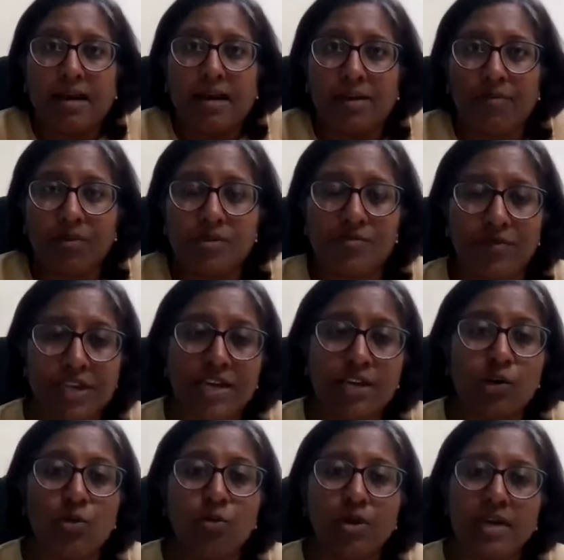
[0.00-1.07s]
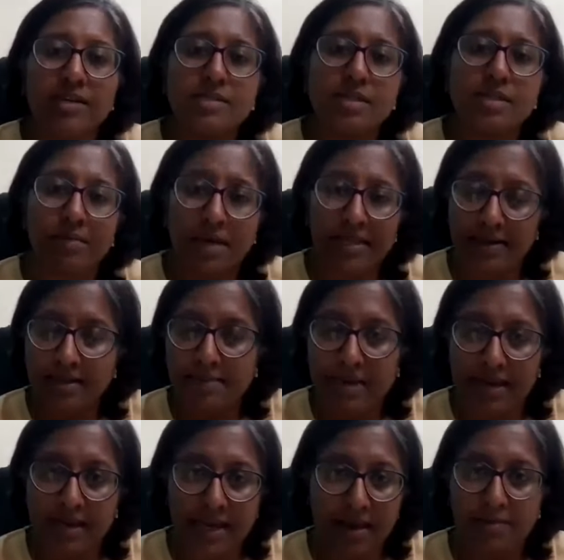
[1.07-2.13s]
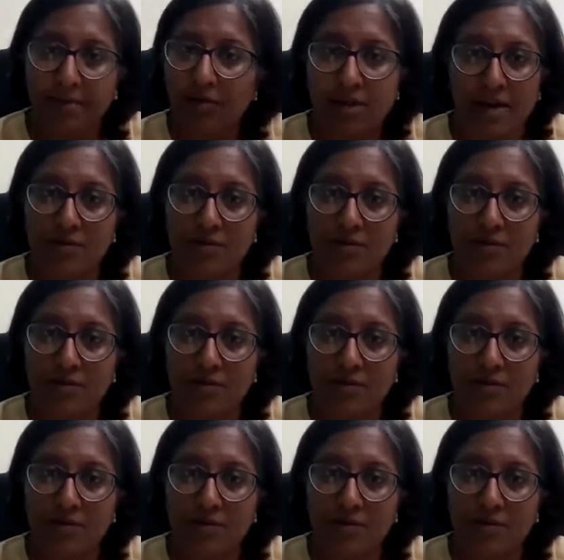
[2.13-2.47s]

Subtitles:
I was very clueless, and by the time I came out,